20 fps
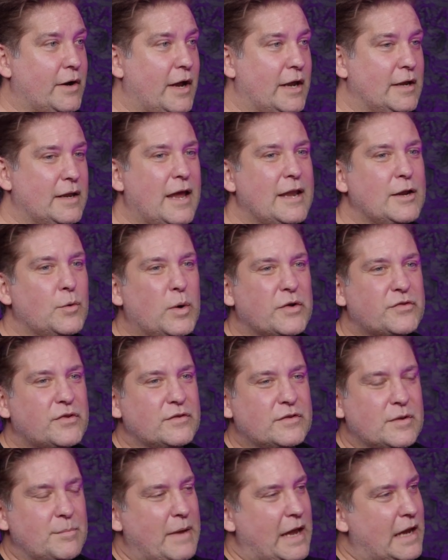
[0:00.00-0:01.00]
And and it
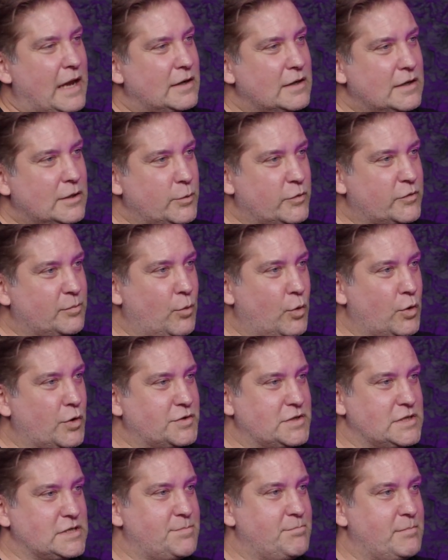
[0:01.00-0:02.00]
wasn't demanded. It was more
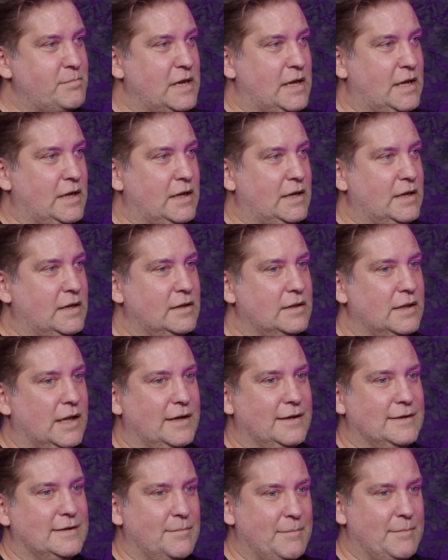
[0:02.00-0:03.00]
just me
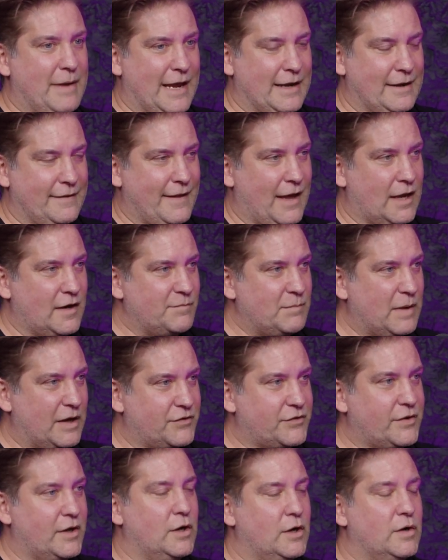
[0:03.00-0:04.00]
like demanding that of
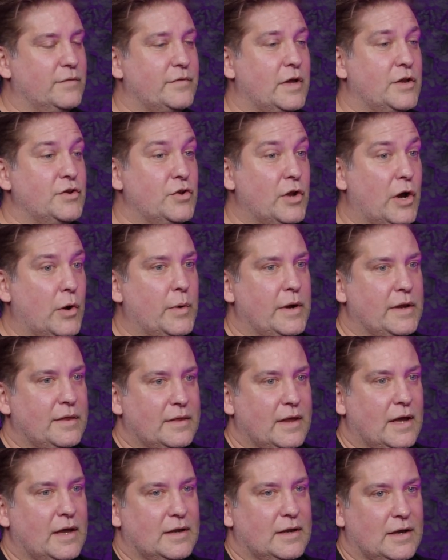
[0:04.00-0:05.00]
myself and
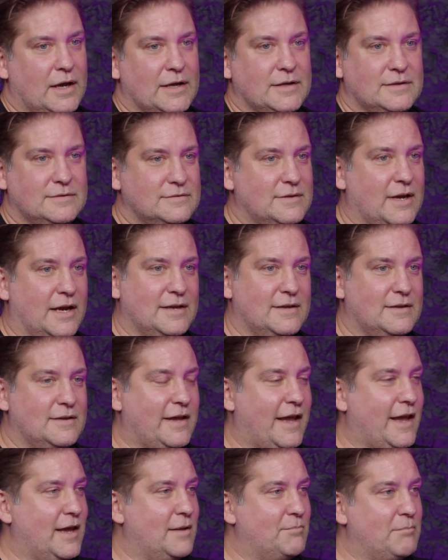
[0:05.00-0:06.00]
knowing that I I
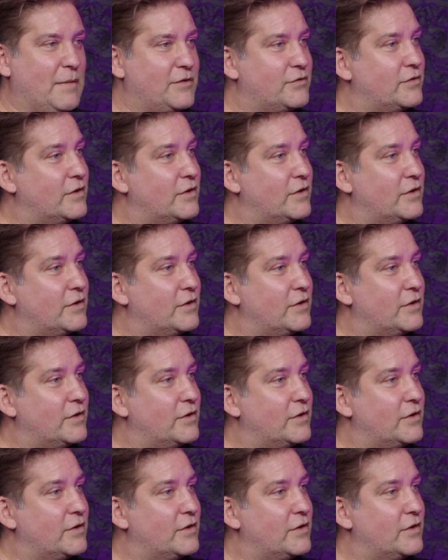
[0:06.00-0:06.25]
can't mess